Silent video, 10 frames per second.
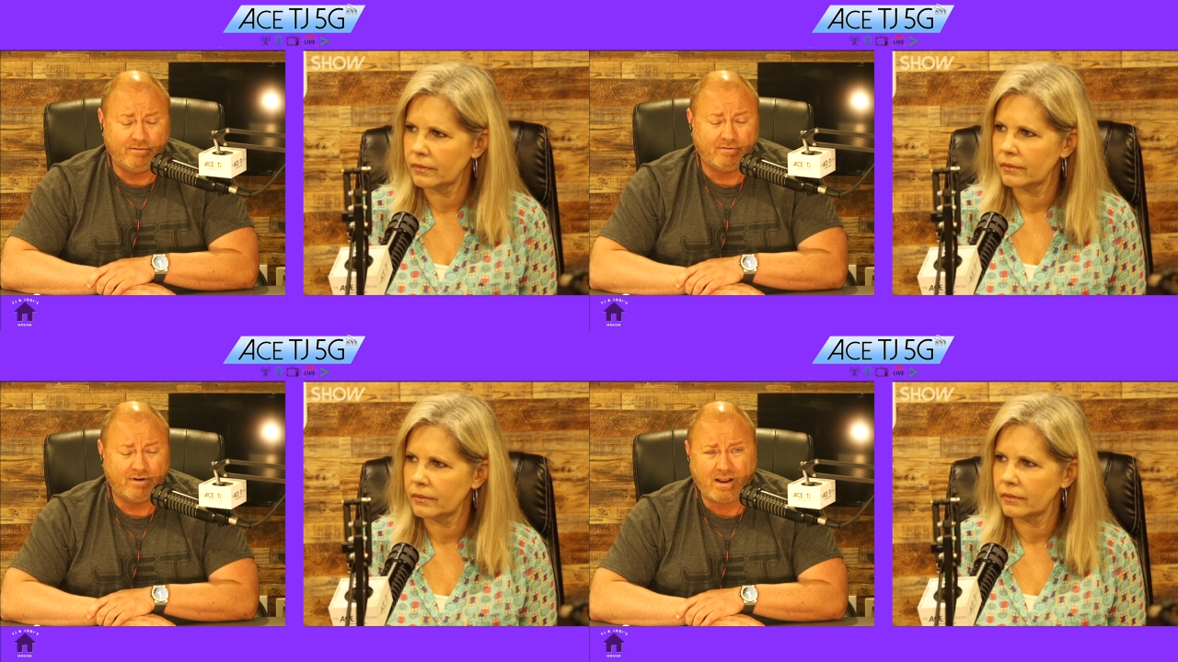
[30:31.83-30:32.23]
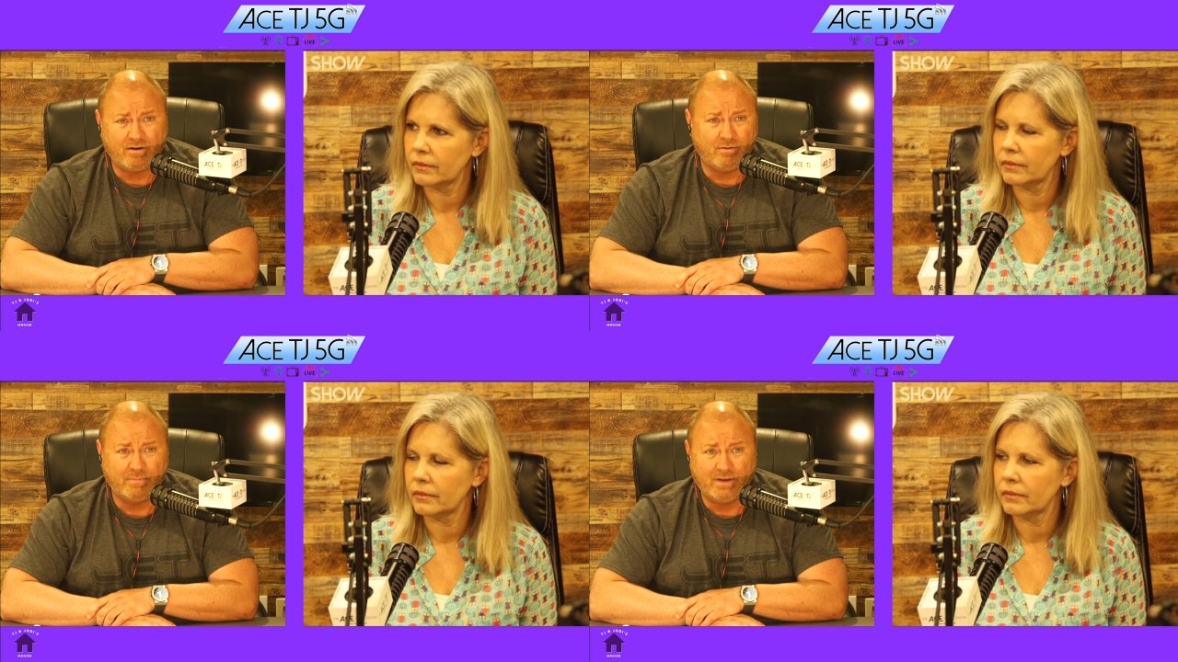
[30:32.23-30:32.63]
Speaker 1: you are not
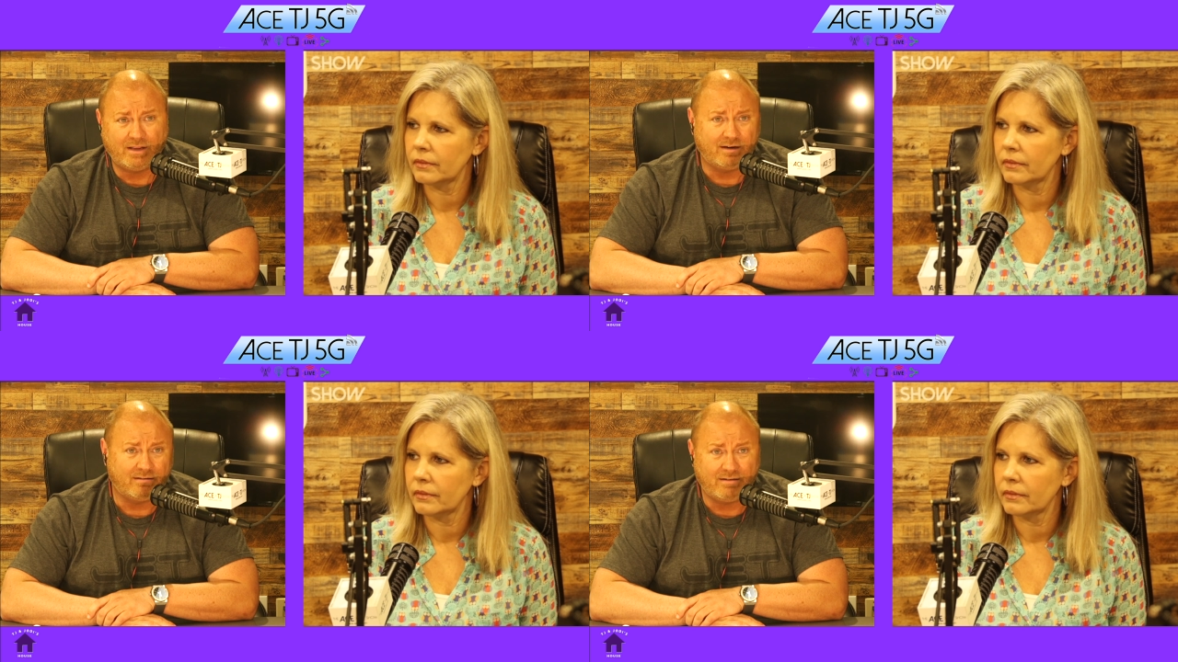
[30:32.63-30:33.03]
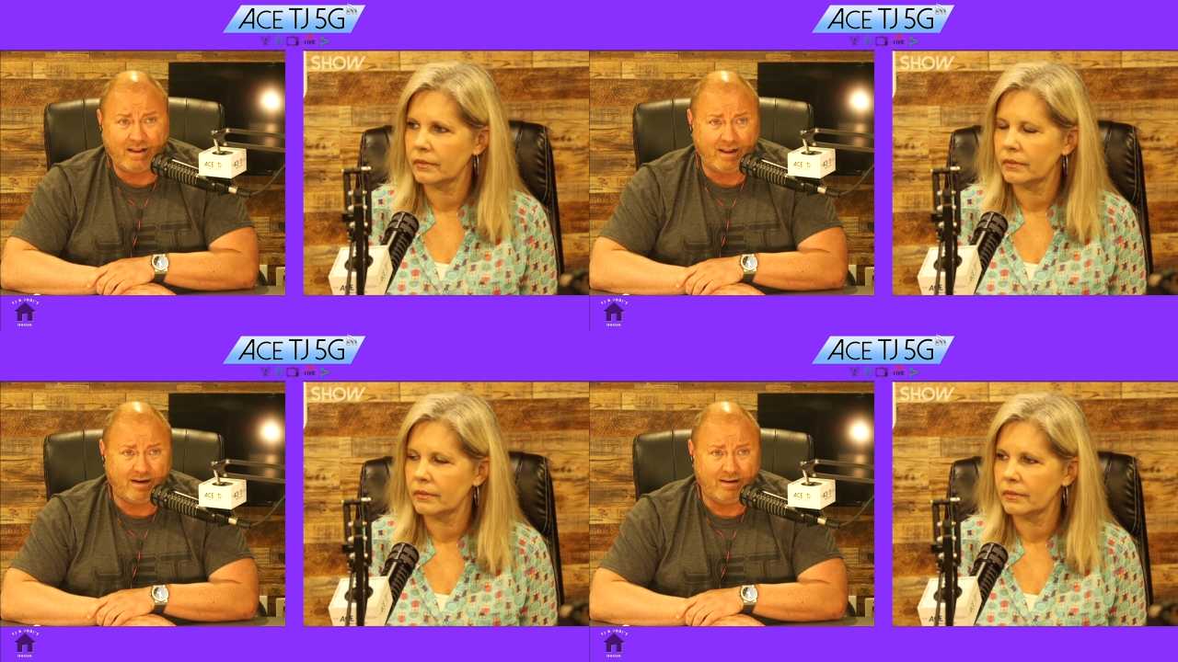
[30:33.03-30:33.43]
going to be like your
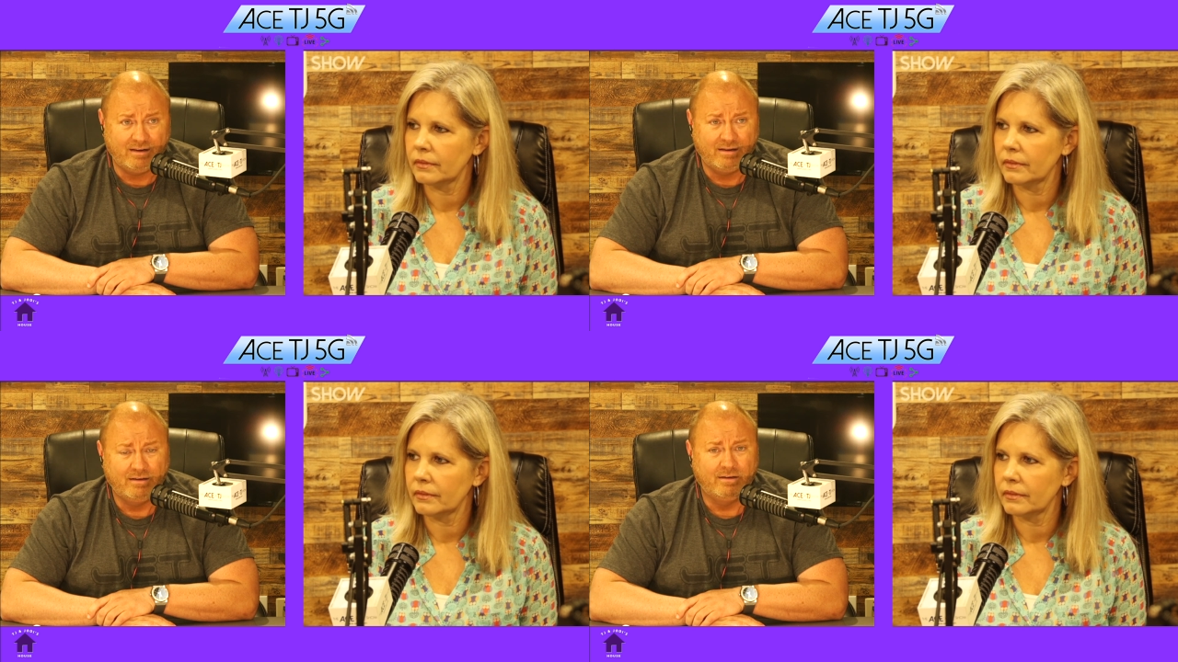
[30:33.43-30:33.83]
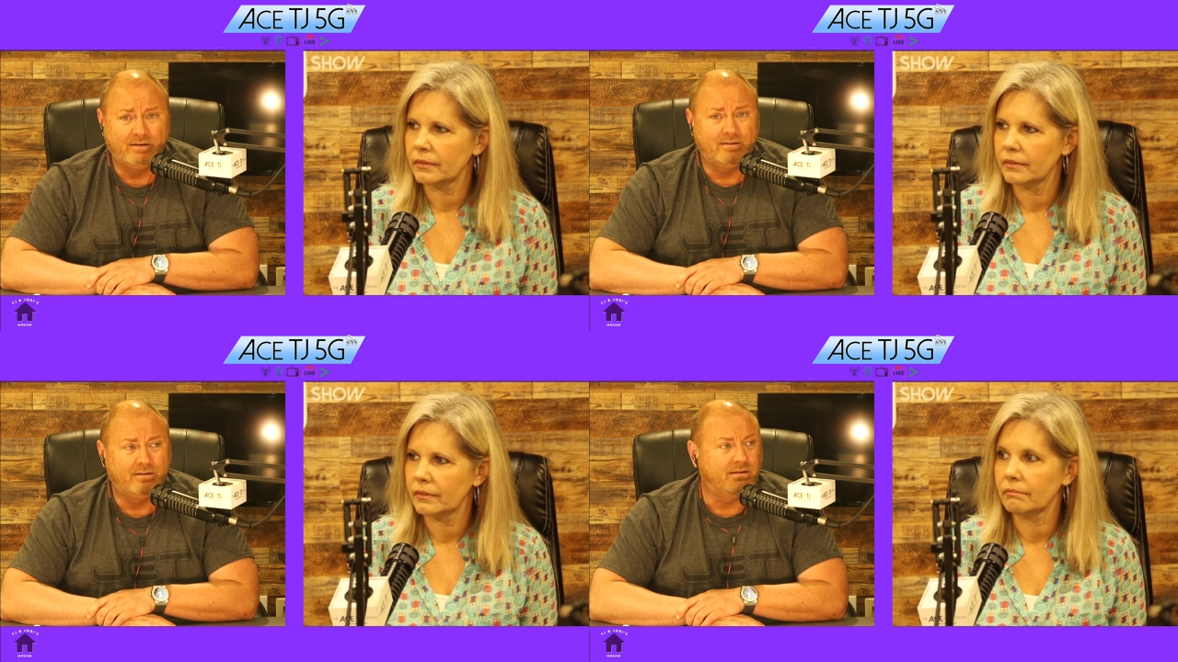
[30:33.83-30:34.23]
daddy.
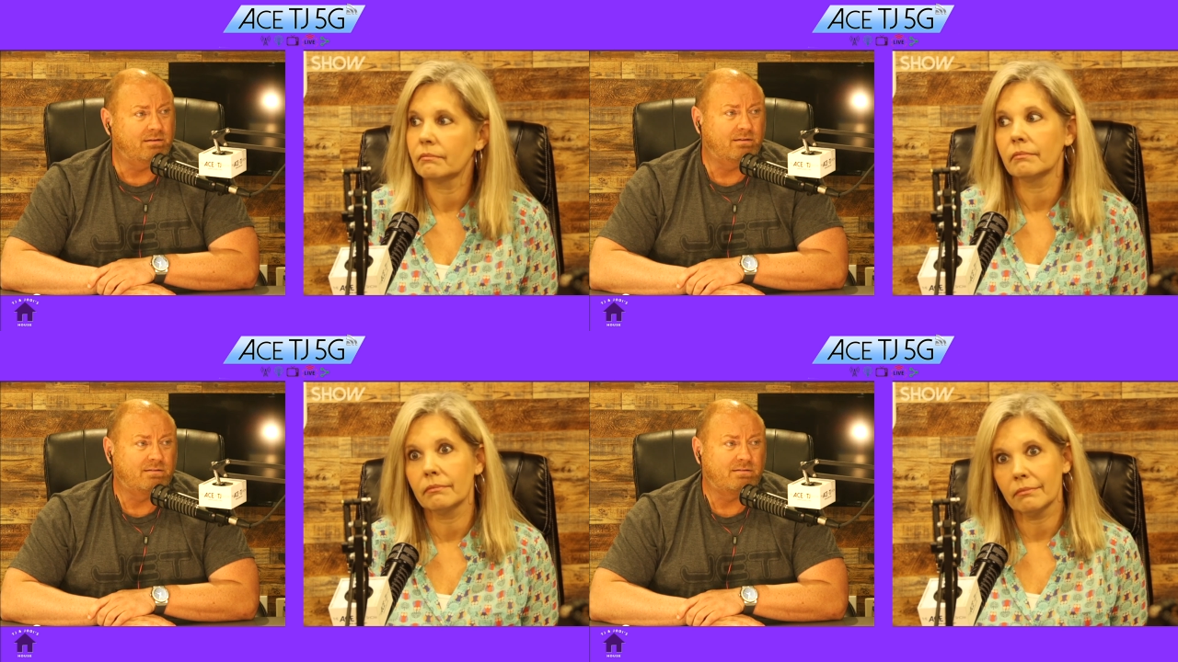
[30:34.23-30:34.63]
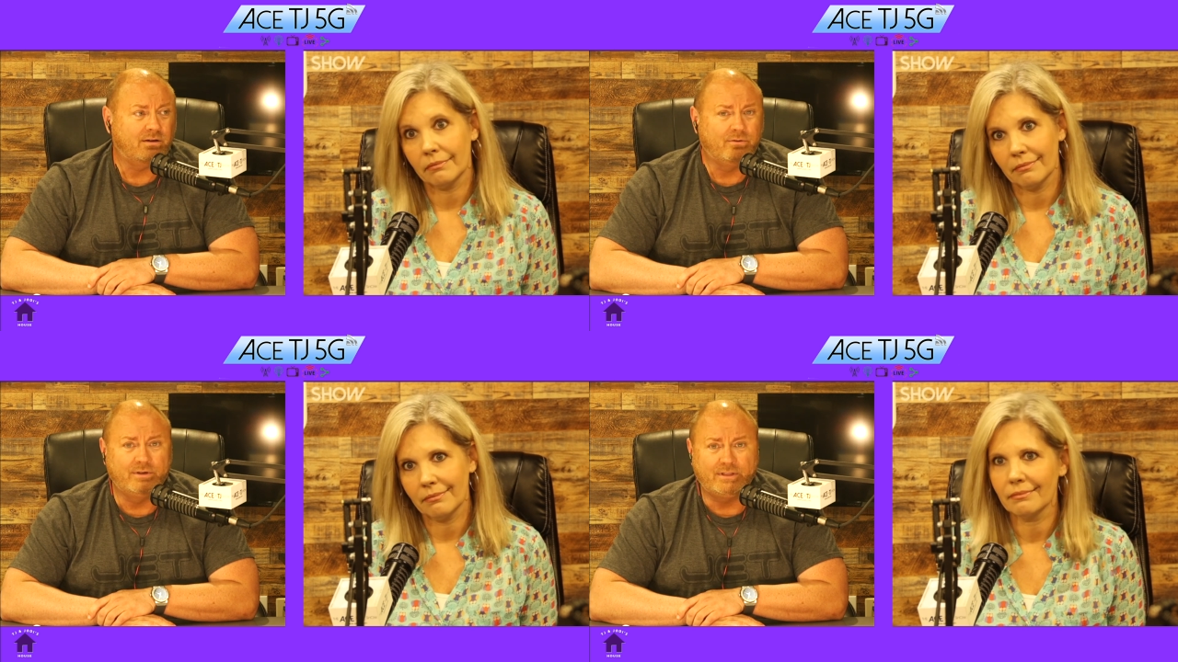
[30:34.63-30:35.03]
That's the
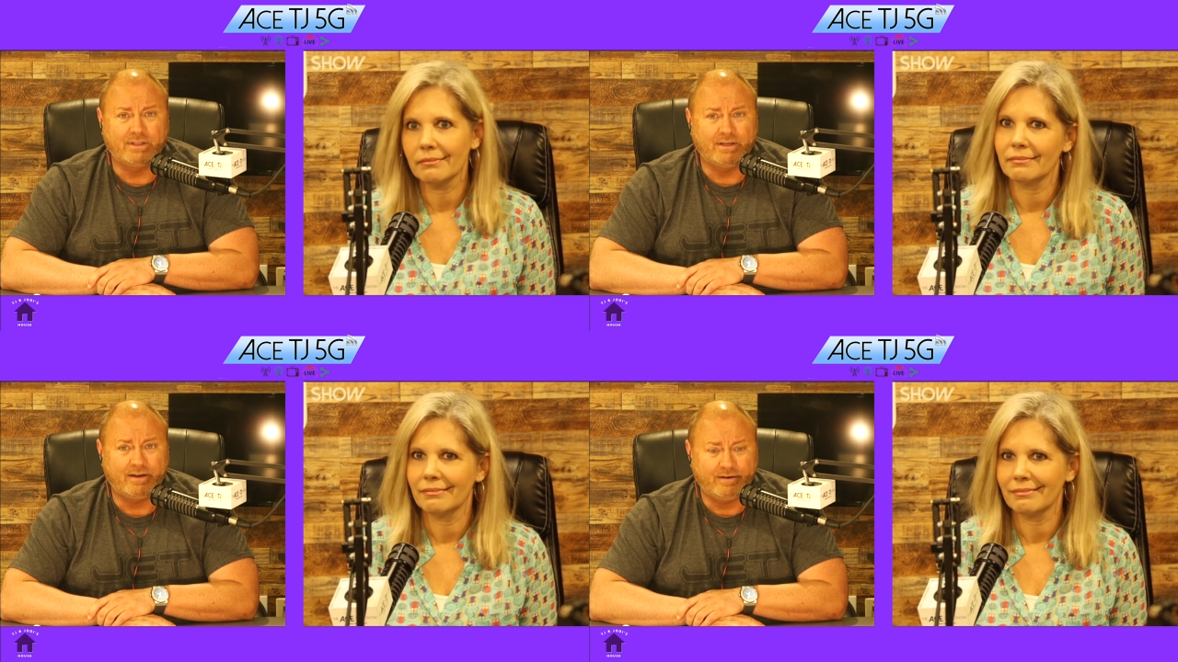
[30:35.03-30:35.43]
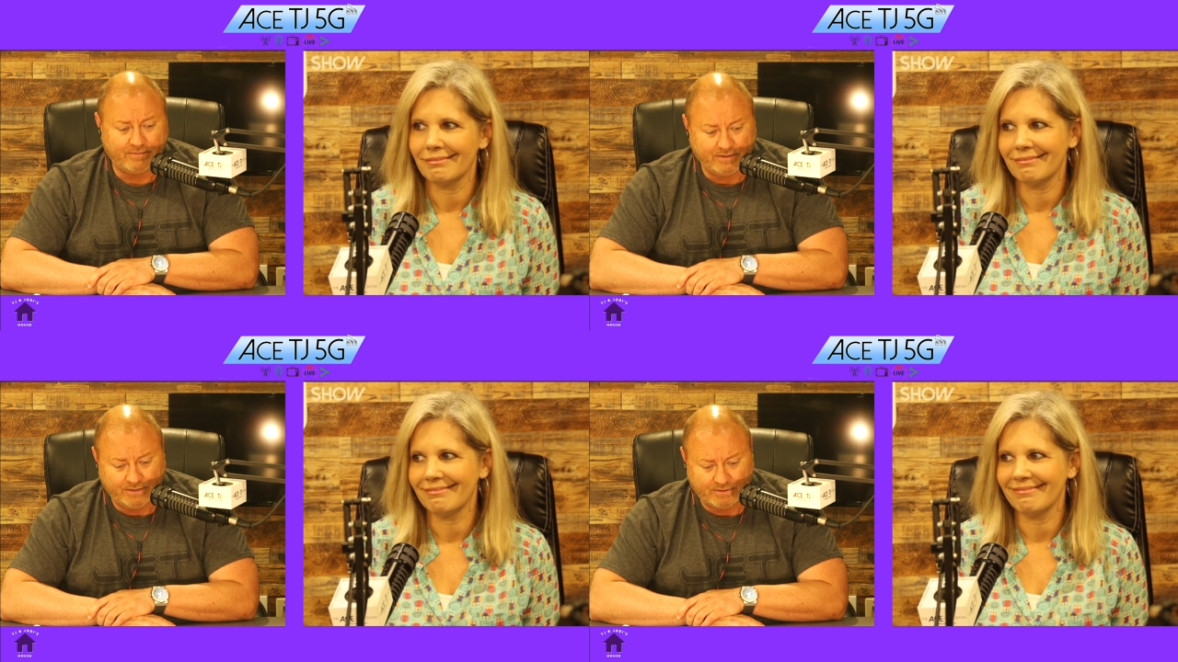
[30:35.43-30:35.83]
only thing I
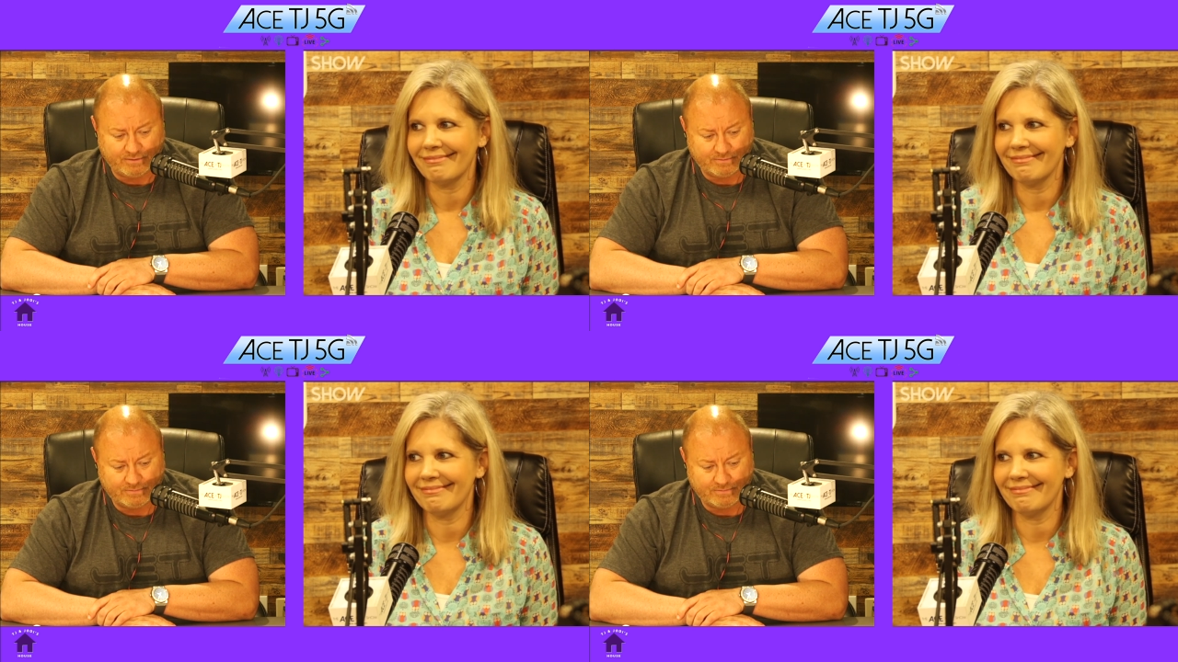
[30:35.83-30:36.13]
ever hear.